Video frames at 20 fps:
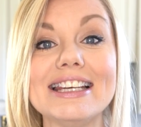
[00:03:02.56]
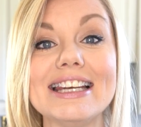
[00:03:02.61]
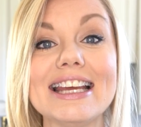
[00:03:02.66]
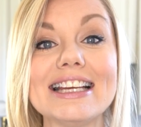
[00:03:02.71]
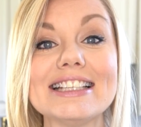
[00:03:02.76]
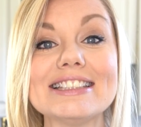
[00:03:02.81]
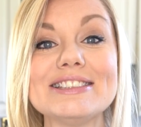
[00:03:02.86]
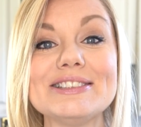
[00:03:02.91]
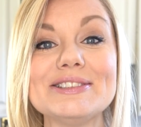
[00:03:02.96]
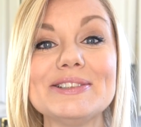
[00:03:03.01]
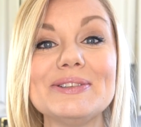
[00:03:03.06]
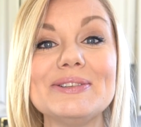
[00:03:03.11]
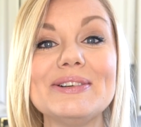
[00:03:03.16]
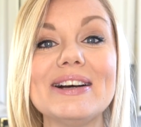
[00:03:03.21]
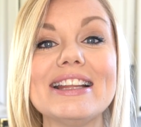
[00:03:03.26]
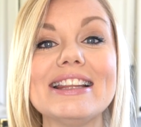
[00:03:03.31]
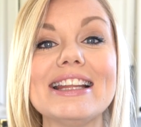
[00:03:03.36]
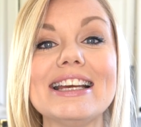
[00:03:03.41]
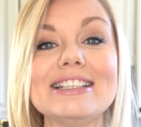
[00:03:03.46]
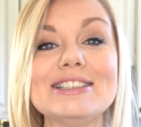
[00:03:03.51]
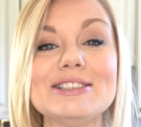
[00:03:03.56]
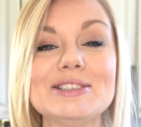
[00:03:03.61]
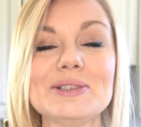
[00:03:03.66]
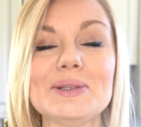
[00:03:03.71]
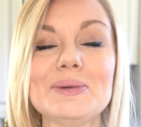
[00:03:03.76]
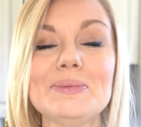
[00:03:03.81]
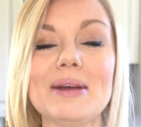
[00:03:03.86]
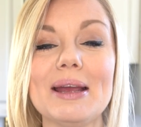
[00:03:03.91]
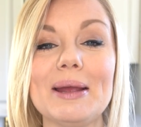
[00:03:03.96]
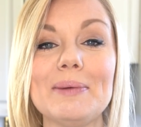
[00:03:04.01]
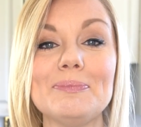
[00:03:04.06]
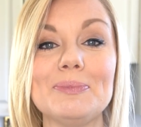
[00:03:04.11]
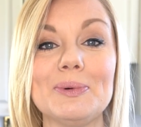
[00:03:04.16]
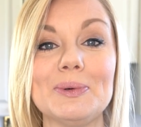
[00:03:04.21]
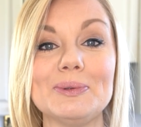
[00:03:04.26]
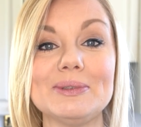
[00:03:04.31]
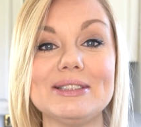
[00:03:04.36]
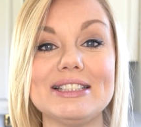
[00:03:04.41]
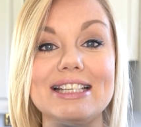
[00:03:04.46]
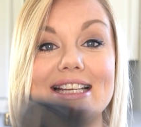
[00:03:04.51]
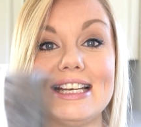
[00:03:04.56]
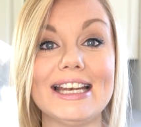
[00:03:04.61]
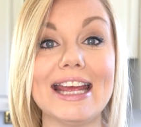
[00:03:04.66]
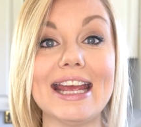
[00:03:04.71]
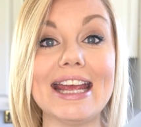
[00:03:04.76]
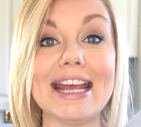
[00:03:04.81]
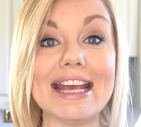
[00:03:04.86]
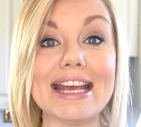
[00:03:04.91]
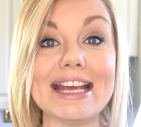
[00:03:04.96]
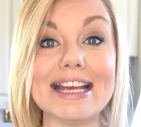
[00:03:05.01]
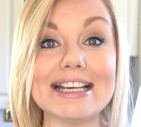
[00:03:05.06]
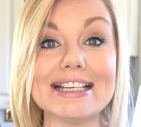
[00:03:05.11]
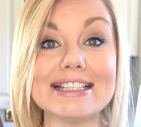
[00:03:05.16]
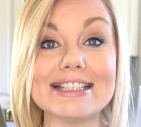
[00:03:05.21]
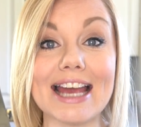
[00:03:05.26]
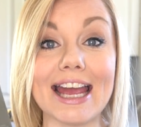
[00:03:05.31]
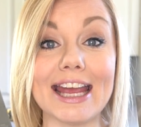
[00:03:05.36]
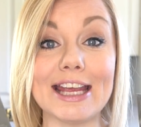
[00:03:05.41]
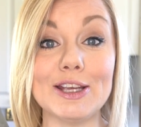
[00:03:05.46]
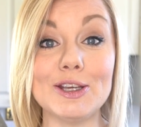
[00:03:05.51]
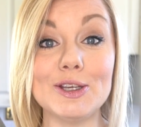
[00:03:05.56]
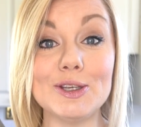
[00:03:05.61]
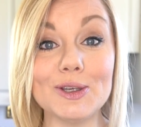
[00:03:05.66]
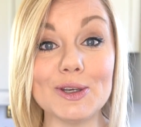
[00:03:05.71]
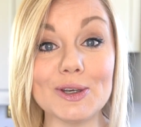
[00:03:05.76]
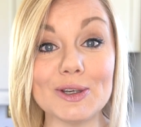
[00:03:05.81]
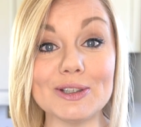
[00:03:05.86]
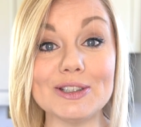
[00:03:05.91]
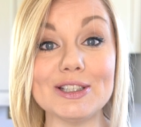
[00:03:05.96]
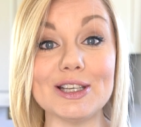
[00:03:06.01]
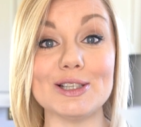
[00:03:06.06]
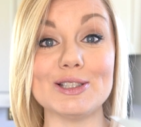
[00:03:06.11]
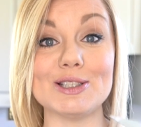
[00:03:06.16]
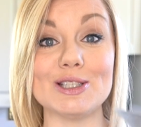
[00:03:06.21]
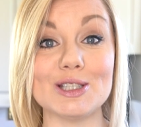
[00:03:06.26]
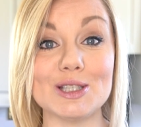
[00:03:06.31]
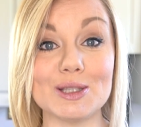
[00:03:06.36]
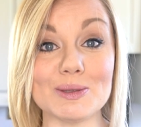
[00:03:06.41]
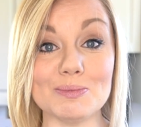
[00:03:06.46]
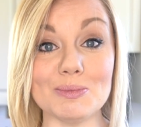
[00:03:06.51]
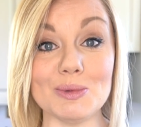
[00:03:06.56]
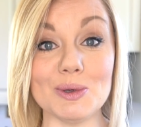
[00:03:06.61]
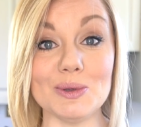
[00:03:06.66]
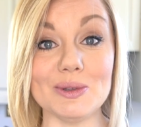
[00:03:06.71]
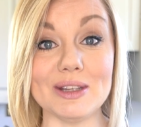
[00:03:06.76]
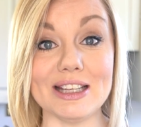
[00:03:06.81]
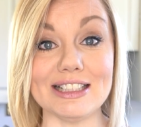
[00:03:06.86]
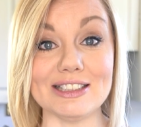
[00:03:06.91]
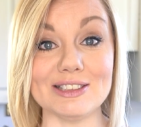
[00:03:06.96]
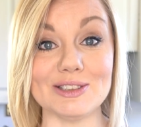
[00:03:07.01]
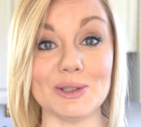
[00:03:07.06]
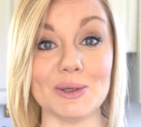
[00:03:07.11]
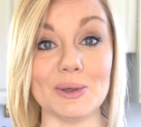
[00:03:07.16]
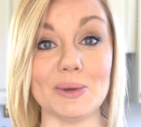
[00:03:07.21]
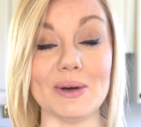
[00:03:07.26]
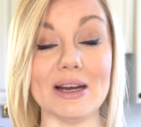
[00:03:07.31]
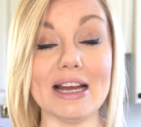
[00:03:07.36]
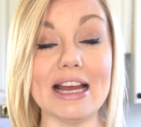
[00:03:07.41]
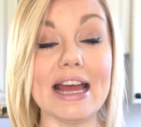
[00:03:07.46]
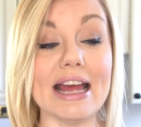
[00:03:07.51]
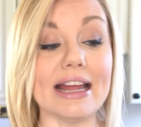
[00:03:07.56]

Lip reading: next tool that is super important is a good smoothing tool.